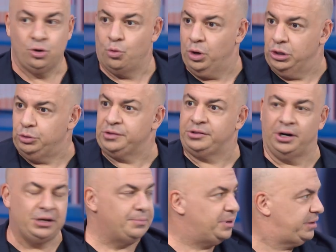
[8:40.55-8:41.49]
When you
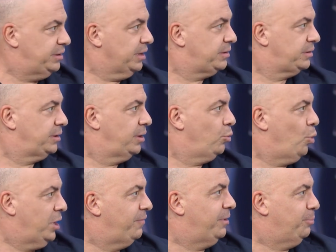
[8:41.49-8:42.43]
start a business,
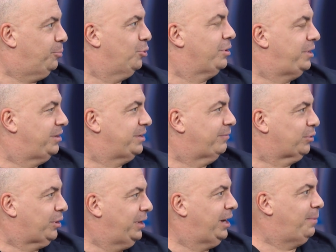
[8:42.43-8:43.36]
one of the important things you have to
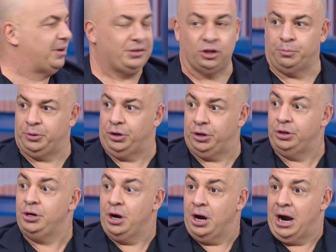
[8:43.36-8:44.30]
think about as an entrepreneur,
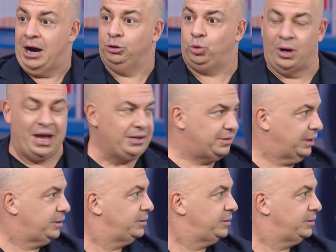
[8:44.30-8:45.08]
how do I exit?